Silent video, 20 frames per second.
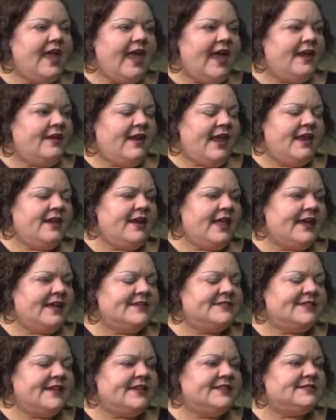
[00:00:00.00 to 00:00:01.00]
And like I
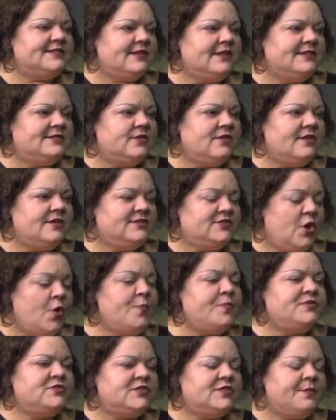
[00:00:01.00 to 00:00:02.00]
said, it's
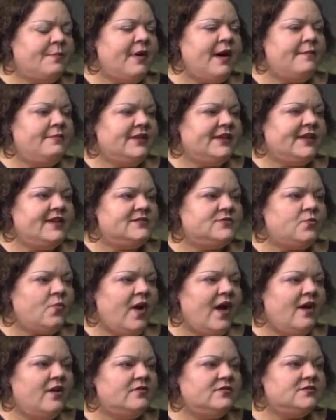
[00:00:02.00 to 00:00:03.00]
open to the public as
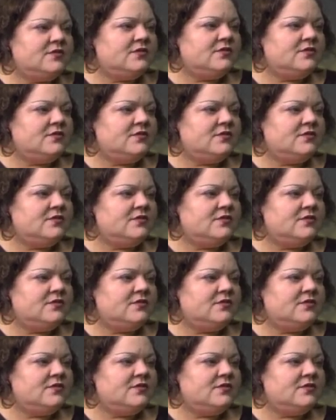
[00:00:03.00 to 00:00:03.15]
well.